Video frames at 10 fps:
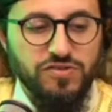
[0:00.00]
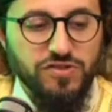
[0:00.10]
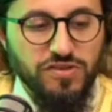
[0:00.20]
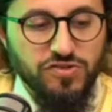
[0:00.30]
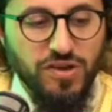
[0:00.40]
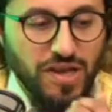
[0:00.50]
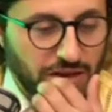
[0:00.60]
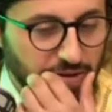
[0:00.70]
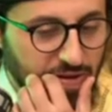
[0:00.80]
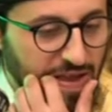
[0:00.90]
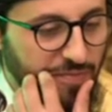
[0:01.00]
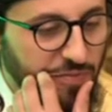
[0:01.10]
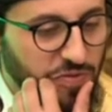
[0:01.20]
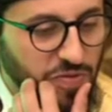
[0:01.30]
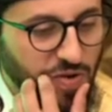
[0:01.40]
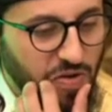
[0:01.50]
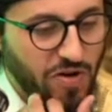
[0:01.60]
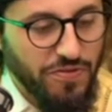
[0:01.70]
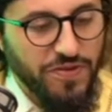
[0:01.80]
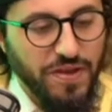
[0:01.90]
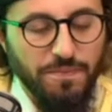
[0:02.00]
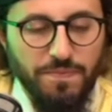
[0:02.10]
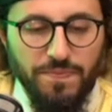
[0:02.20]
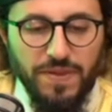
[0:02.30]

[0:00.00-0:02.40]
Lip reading: Just try it to have wudu all the time.